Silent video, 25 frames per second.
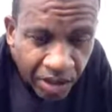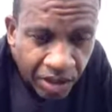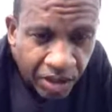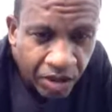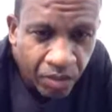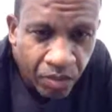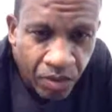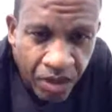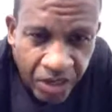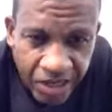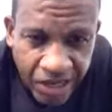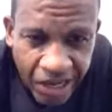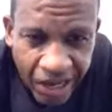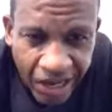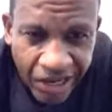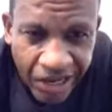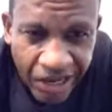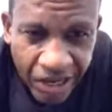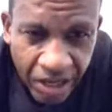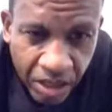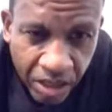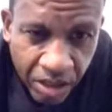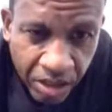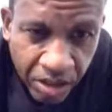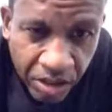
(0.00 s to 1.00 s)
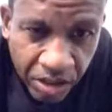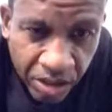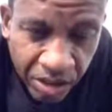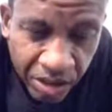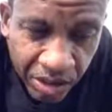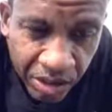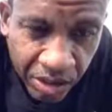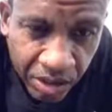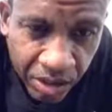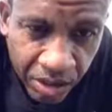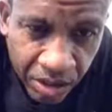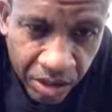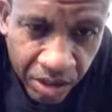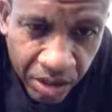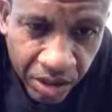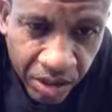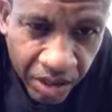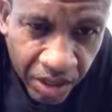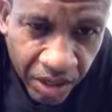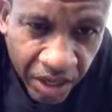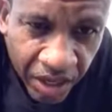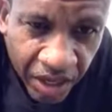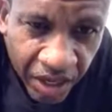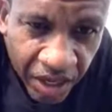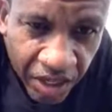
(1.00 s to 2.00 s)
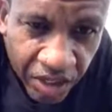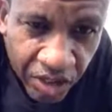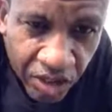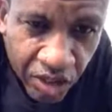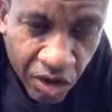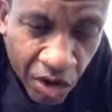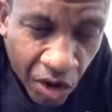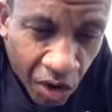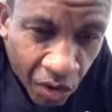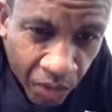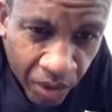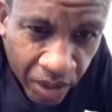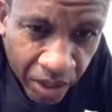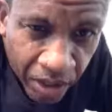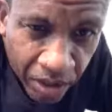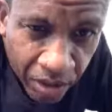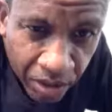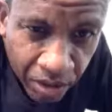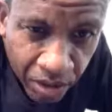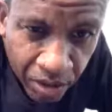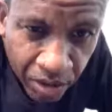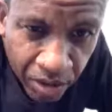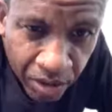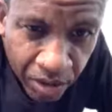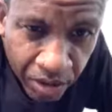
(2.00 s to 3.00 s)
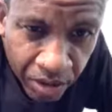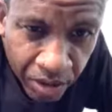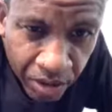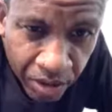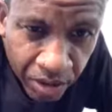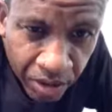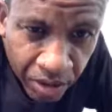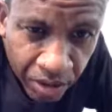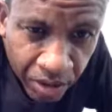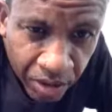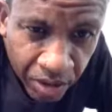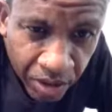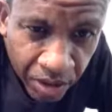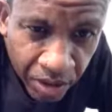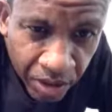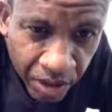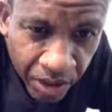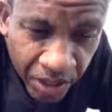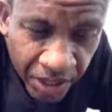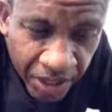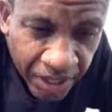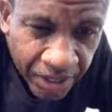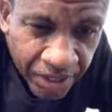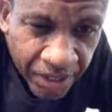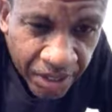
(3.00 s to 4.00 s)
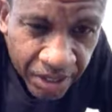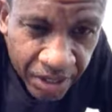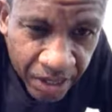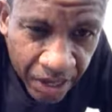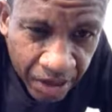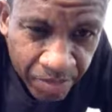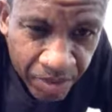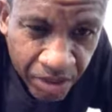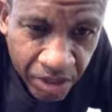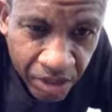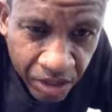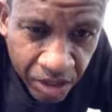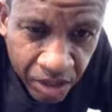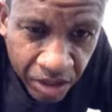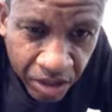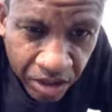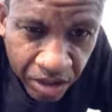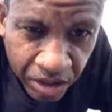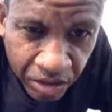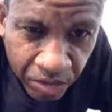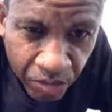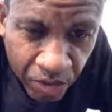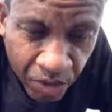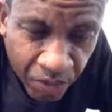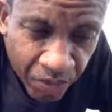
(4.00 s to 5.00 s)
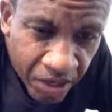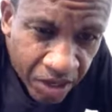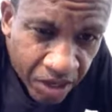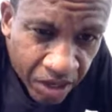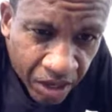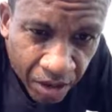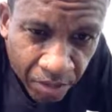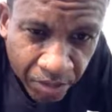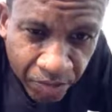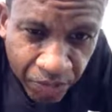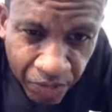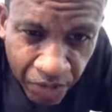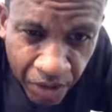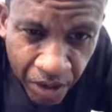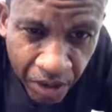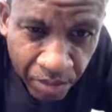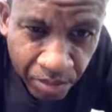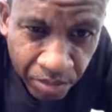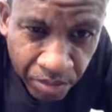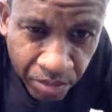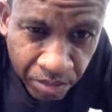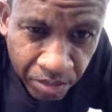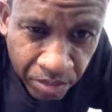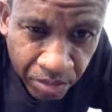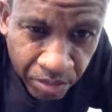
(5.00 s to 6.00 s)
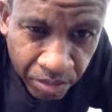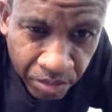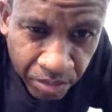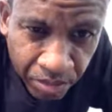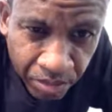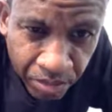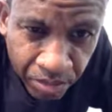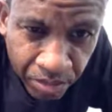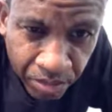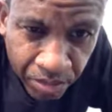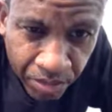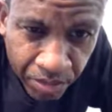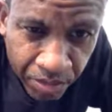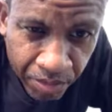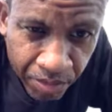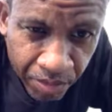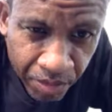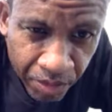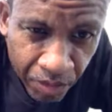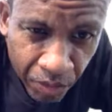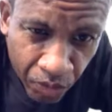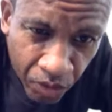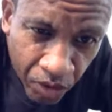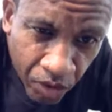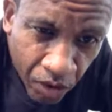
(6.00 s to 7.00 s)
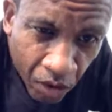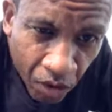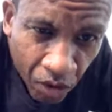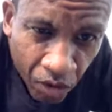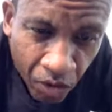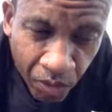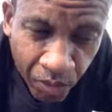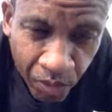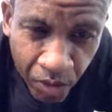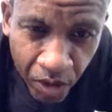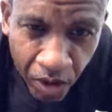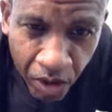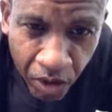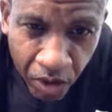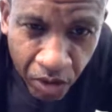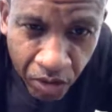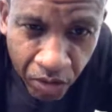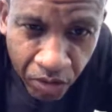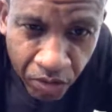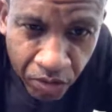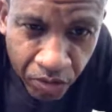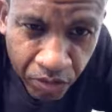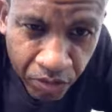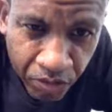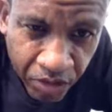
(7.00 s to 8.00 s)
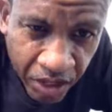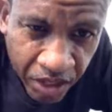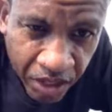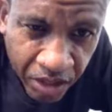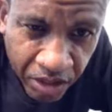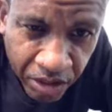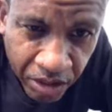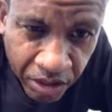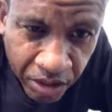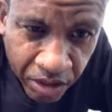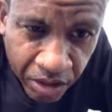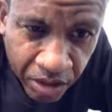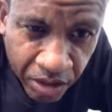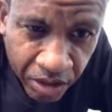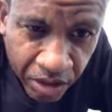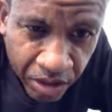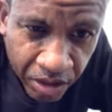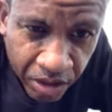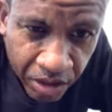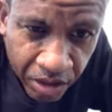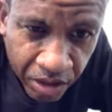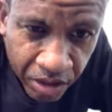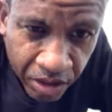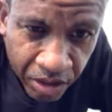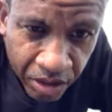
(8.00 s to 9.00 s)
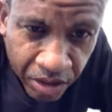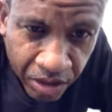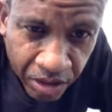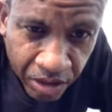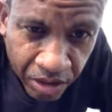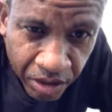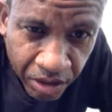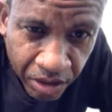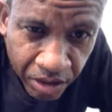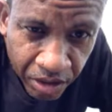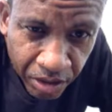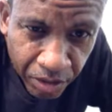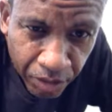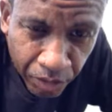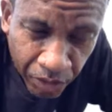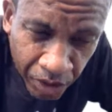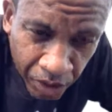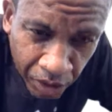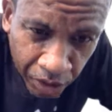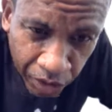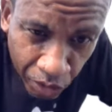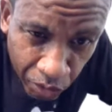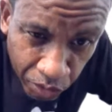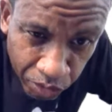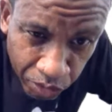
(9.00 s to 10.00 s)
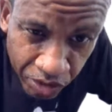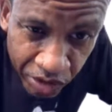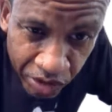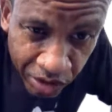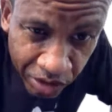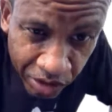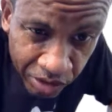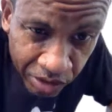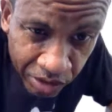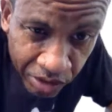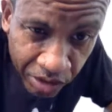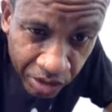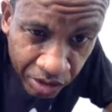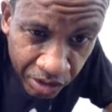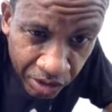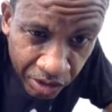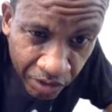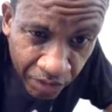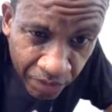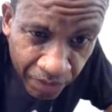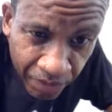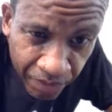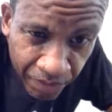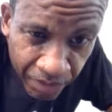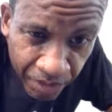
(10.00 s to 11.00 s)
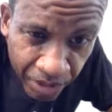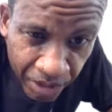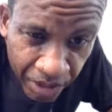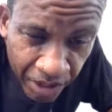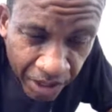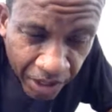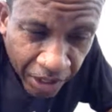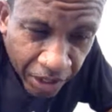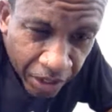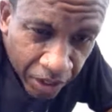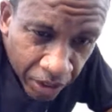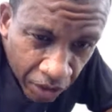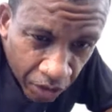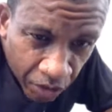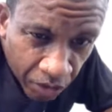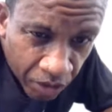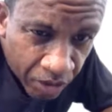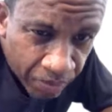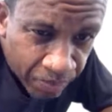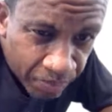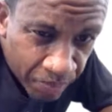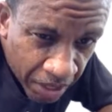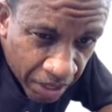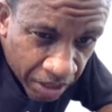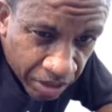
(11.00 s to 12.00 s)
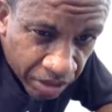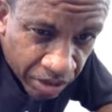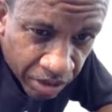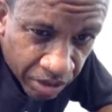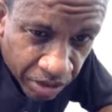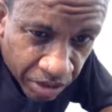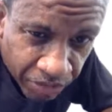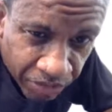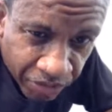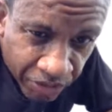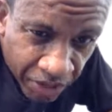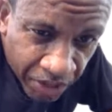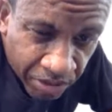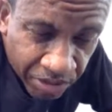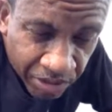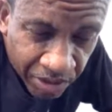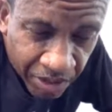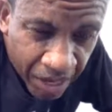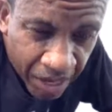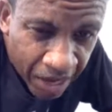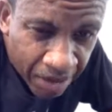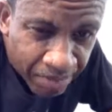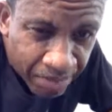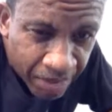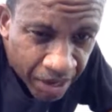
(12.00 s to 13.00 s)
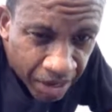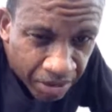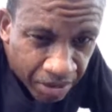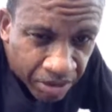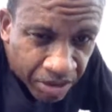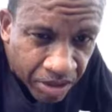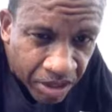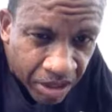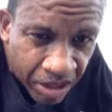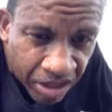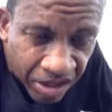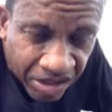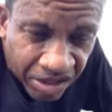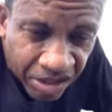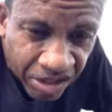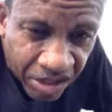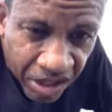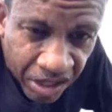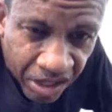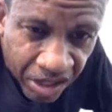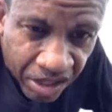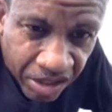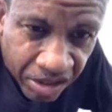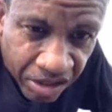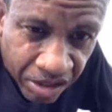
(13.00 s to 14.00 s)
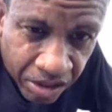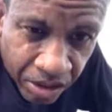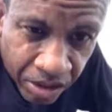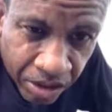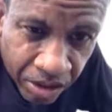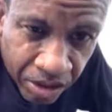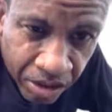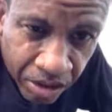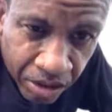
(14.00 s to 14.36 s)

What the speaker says: And what that is going into neighborhoods where we come from, where the whole world thinks we losers. And Loaded Bases, Victory Lap Marathon says,